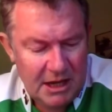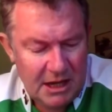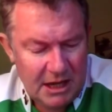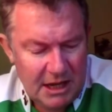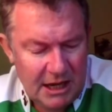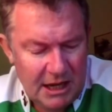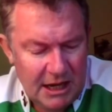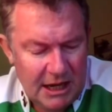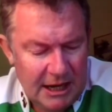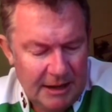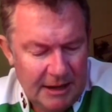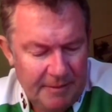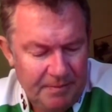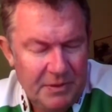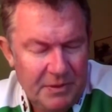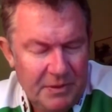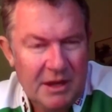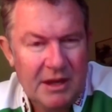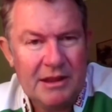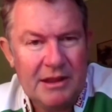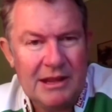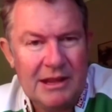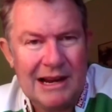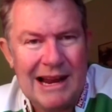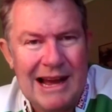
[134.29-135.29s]
The
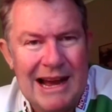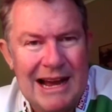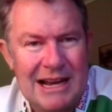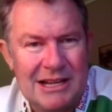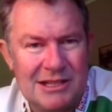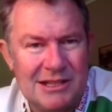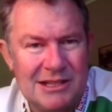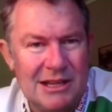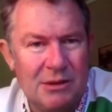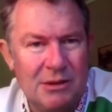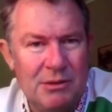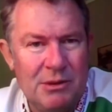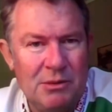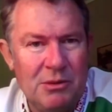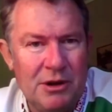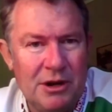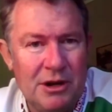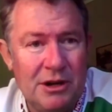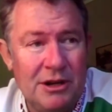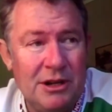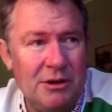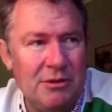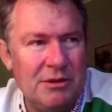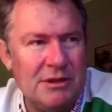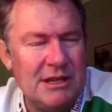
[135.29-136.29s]
last thing we
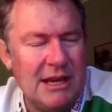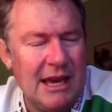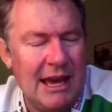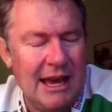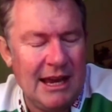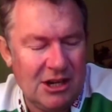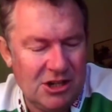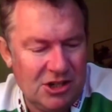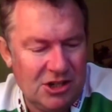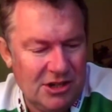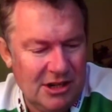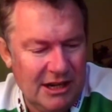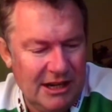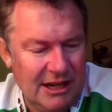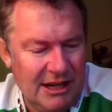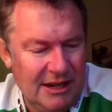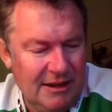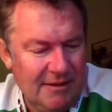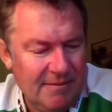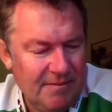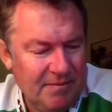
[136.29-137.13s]
want to do is actually